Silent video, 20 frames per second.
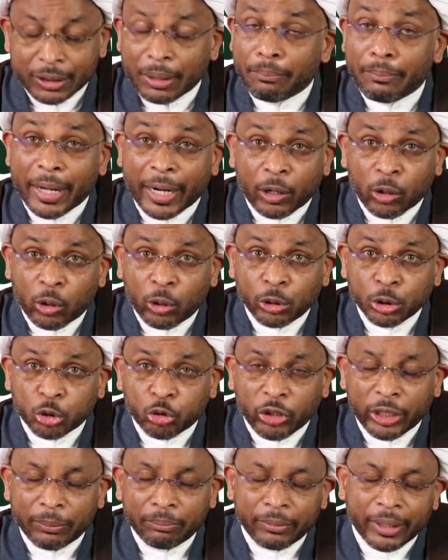The medical
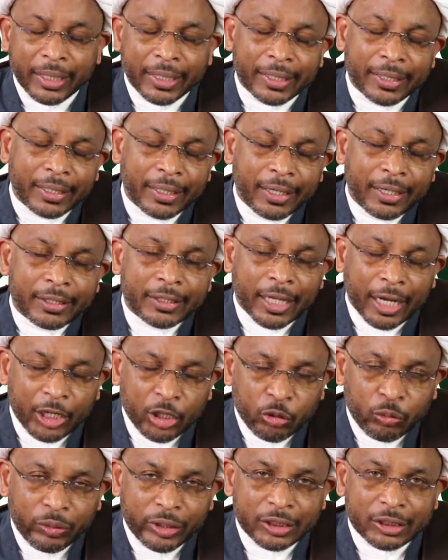treatment that
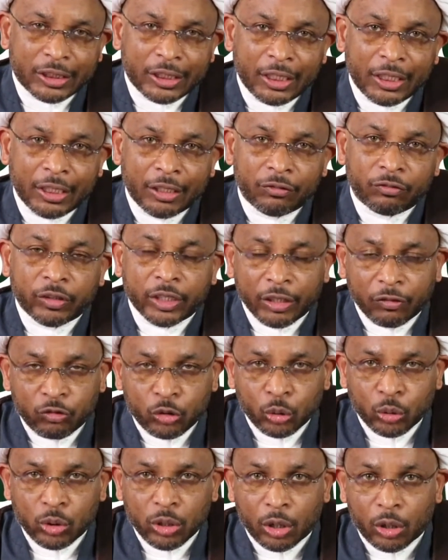you receive if
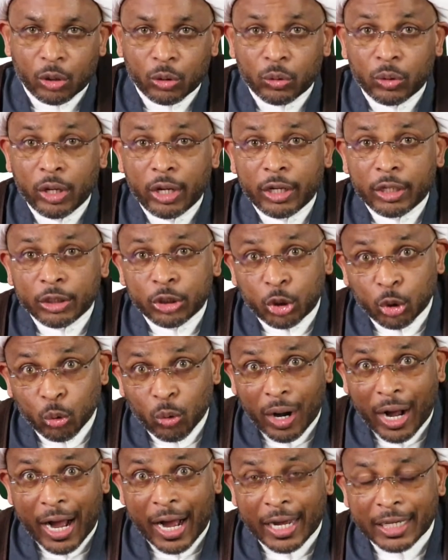you go to
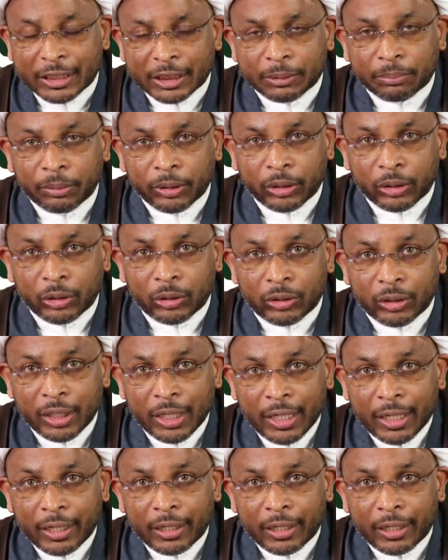a hospital,